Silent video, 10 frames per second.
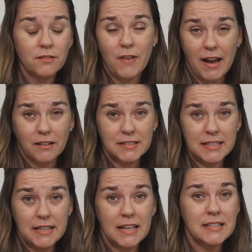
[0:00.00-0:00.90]

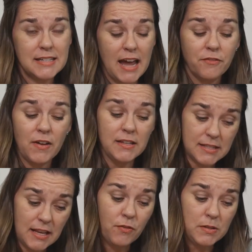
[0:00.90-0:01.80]
faculty, and staff as
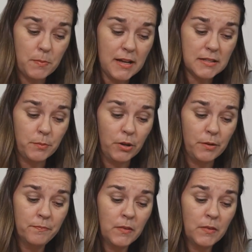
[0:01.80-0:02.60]
safe as possible.